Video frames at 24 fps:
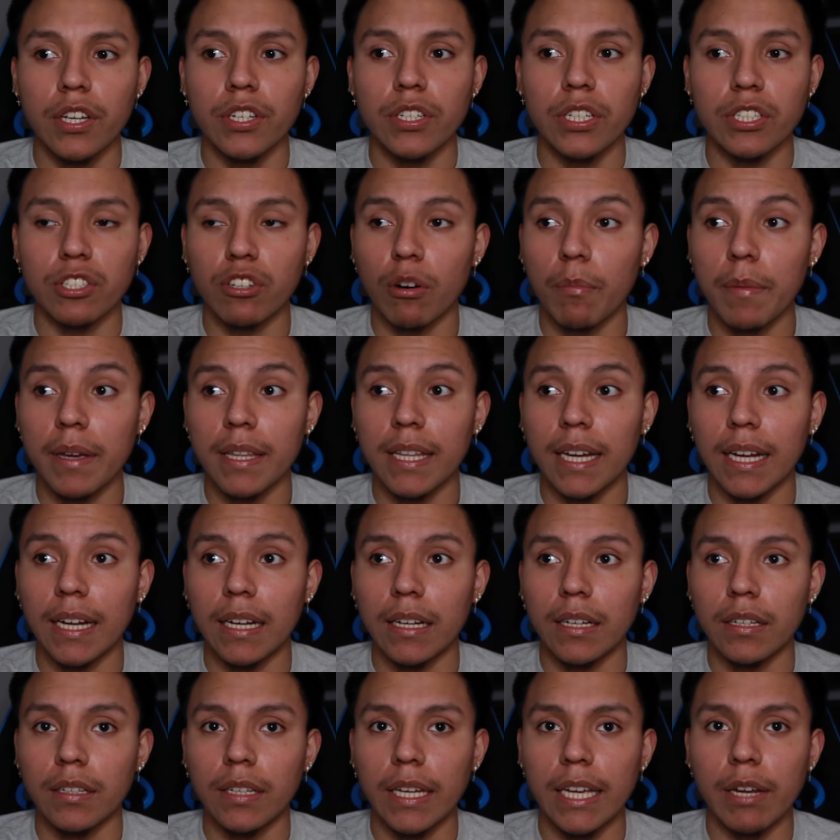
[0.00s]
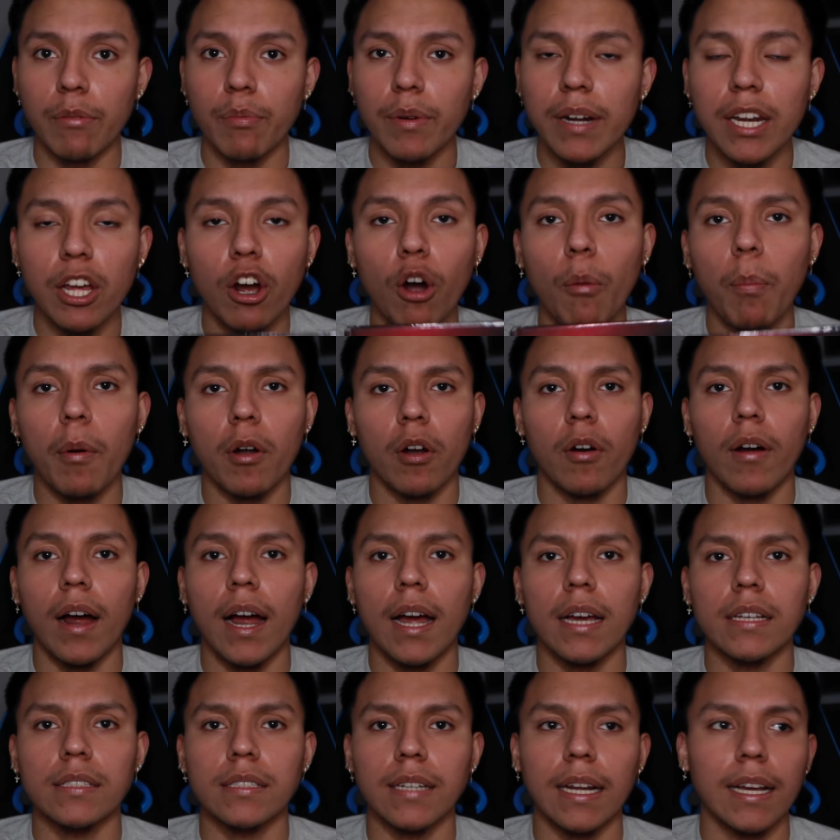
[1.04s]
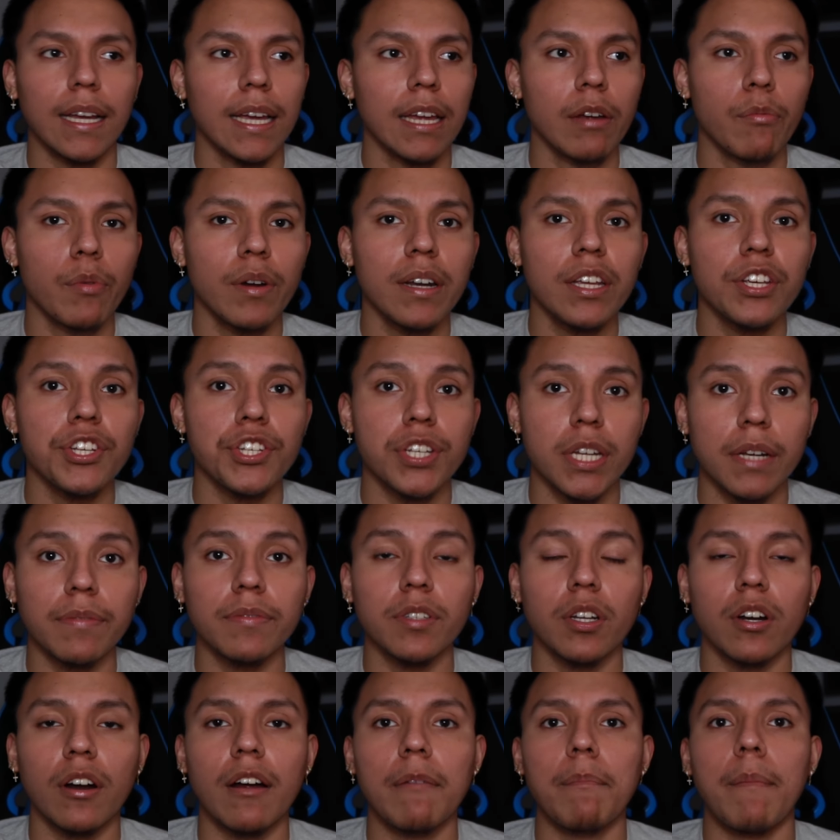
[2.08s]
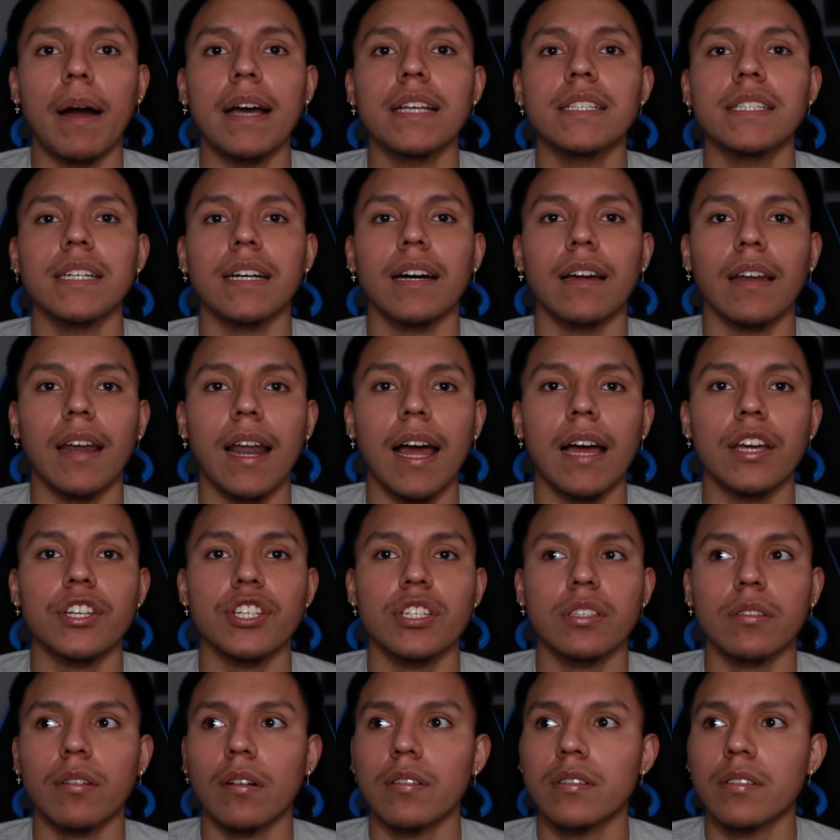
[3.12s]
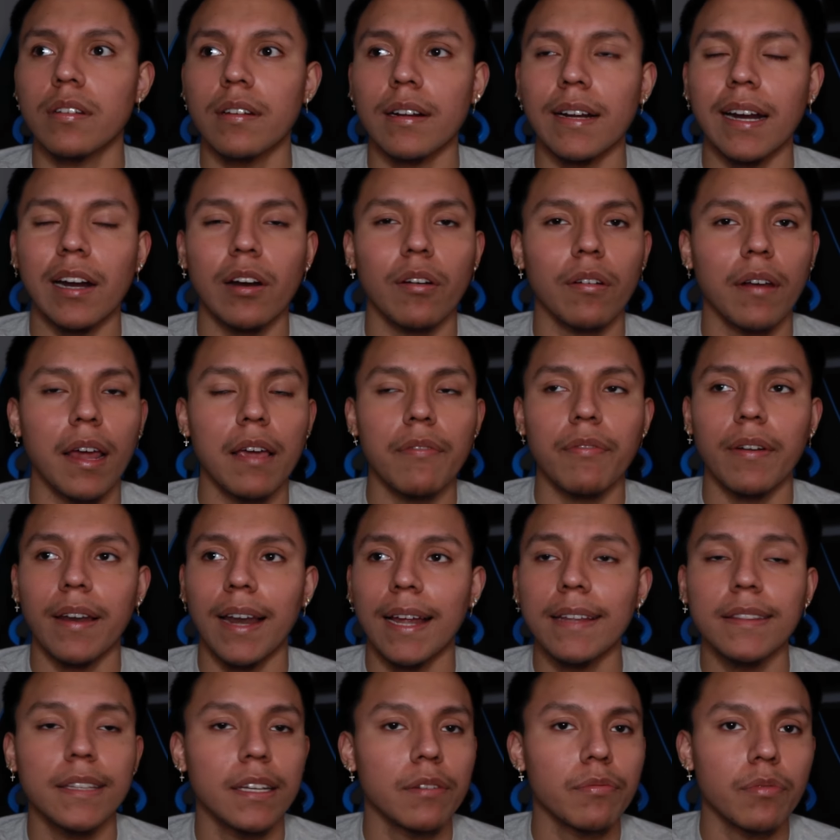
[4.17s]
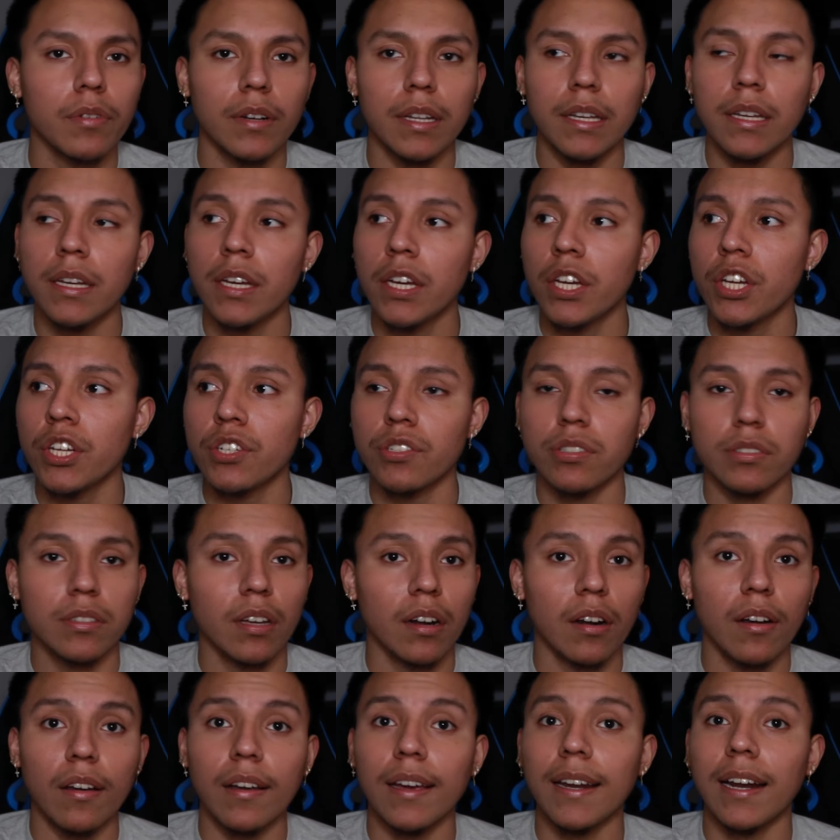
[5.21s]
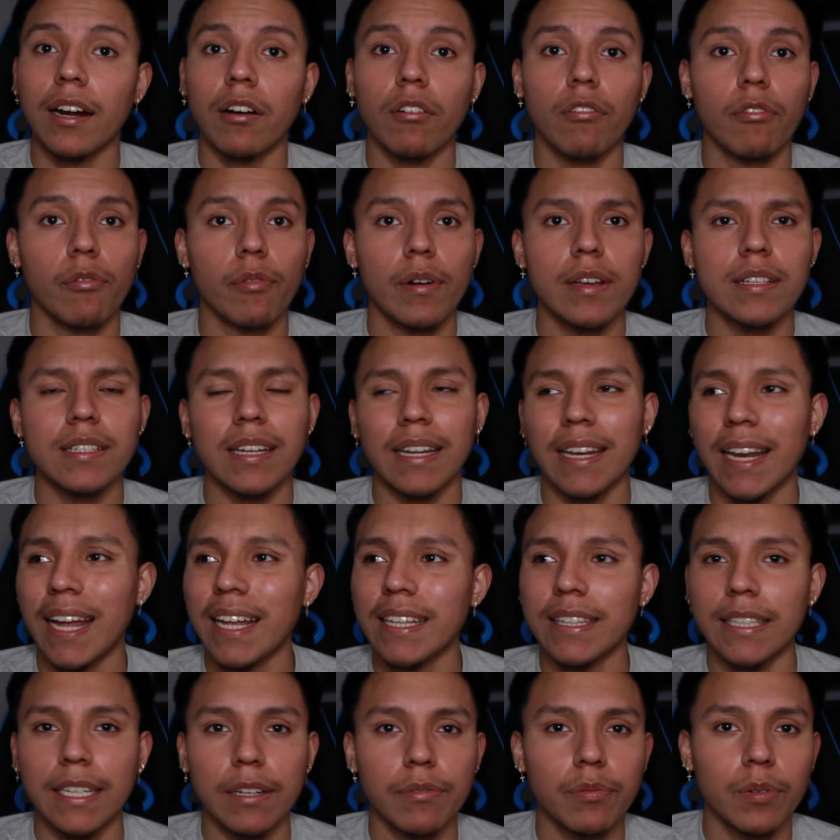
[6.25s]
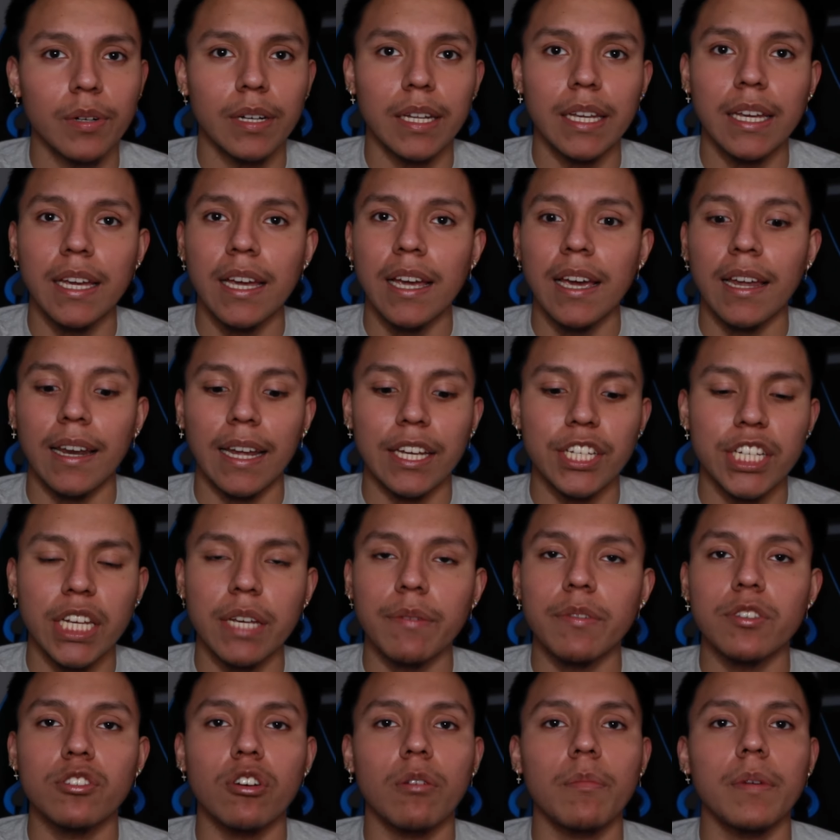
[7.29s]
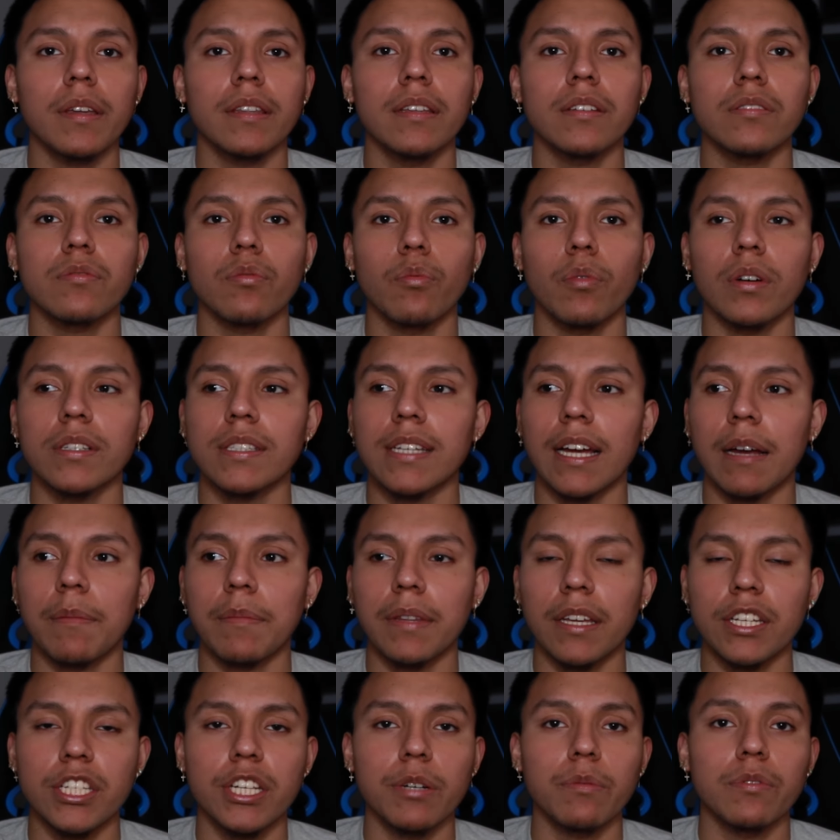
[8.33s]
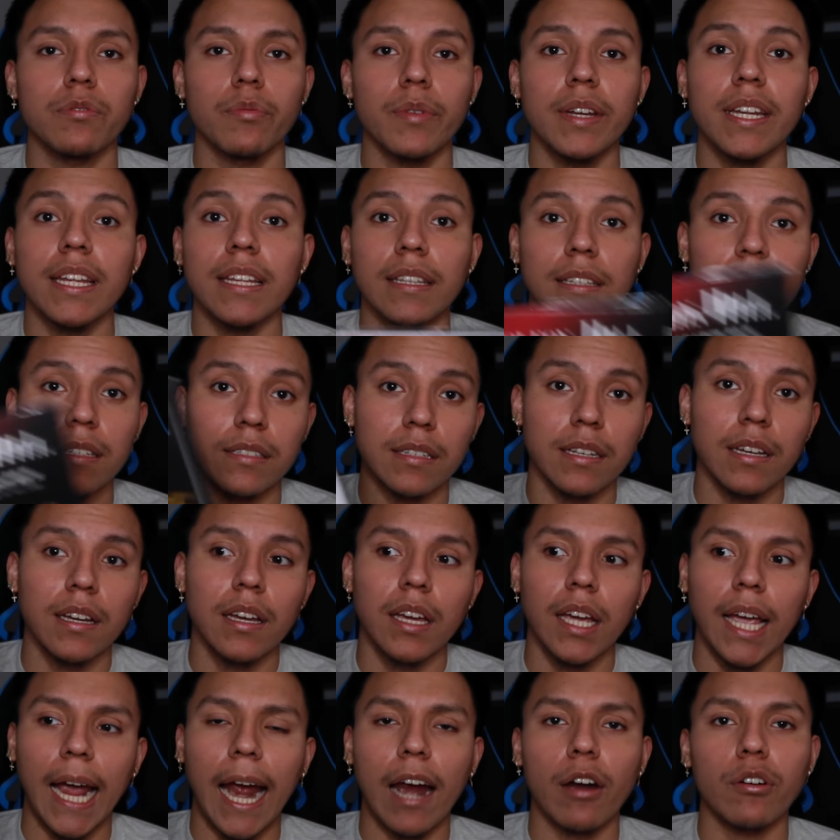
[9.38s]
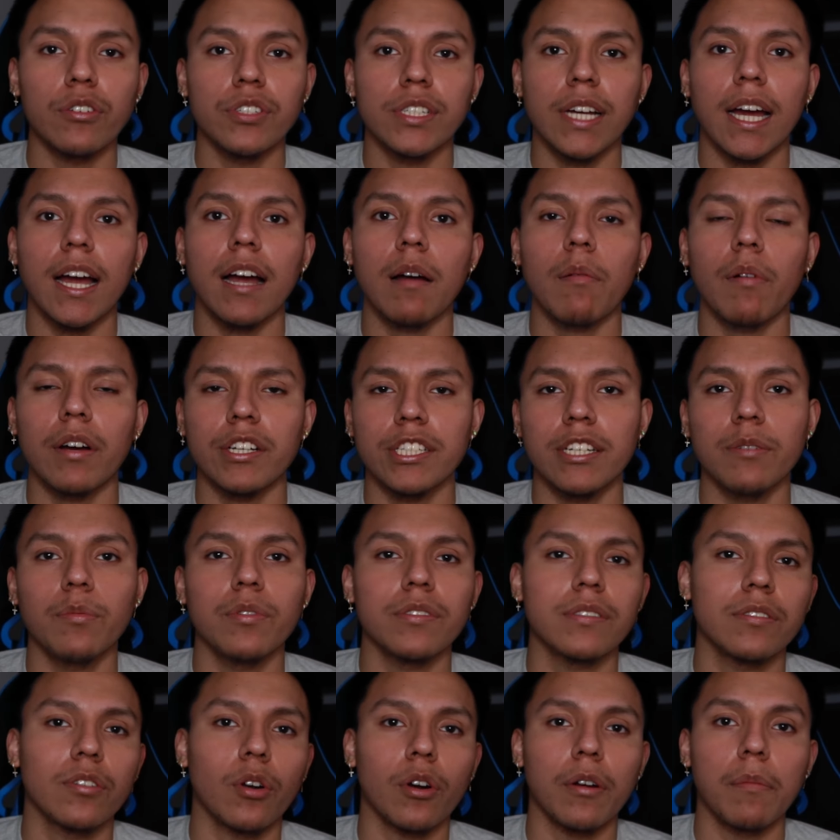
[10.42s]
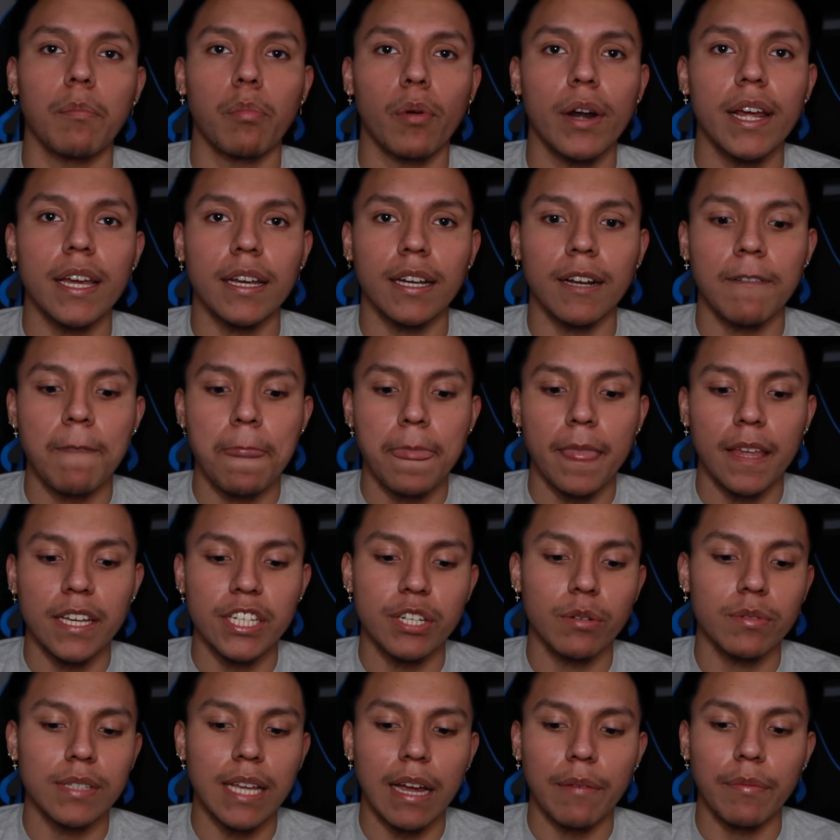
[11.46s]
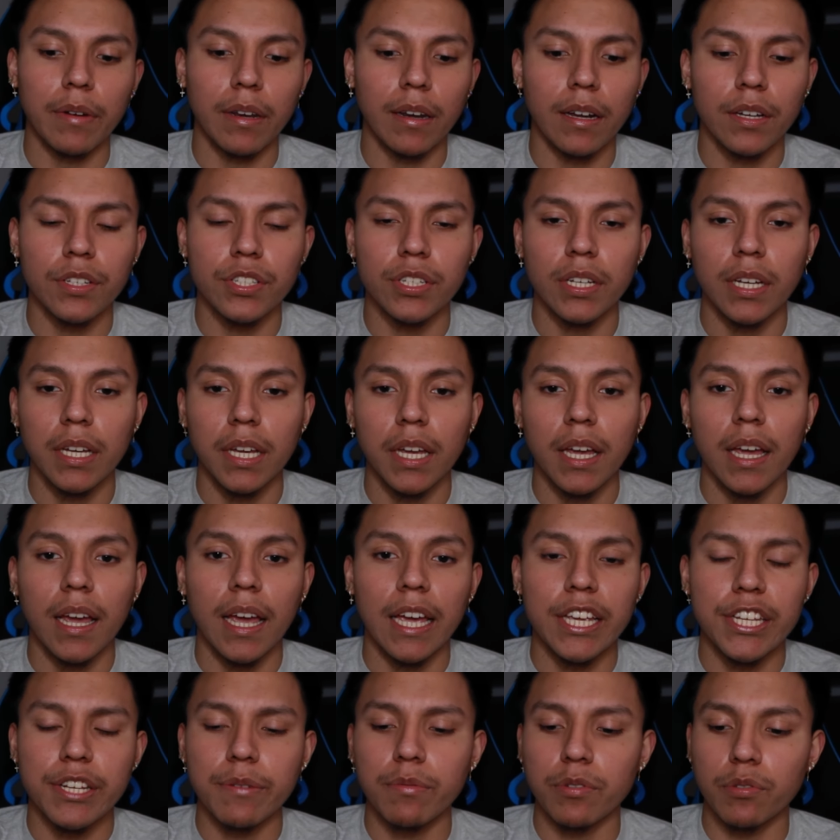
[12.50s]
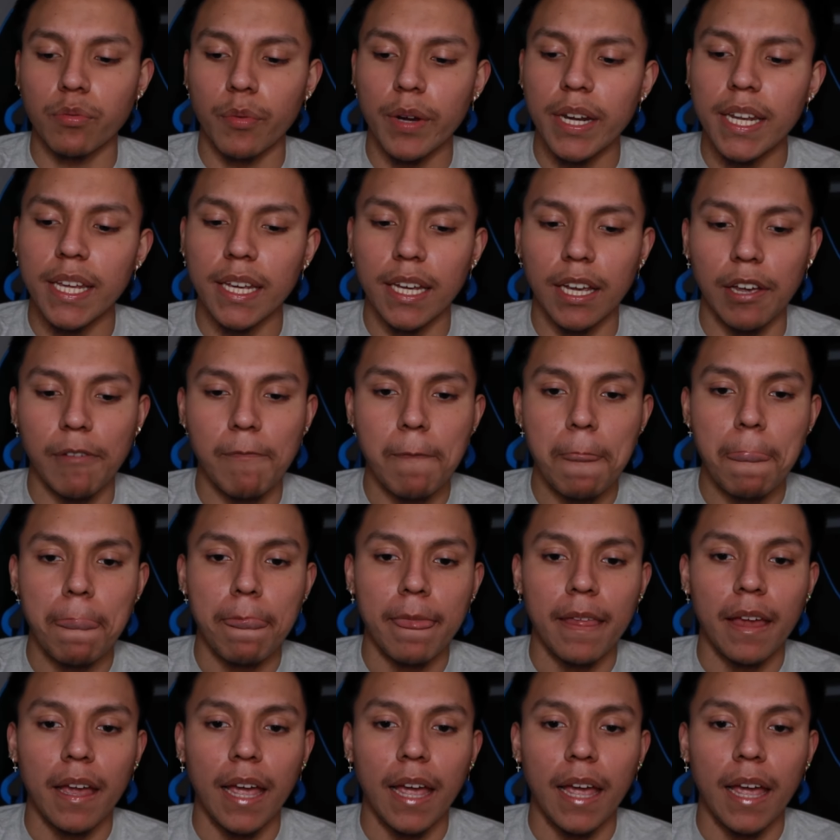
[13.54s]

she told me that it really opened her eyes like it really shifted her mindset a lot she started to look at her life a lot differently she started looking at her friends a lot differently like she even told me this one time that she was reading this at her job while she was during break she was having lunch and she was reading it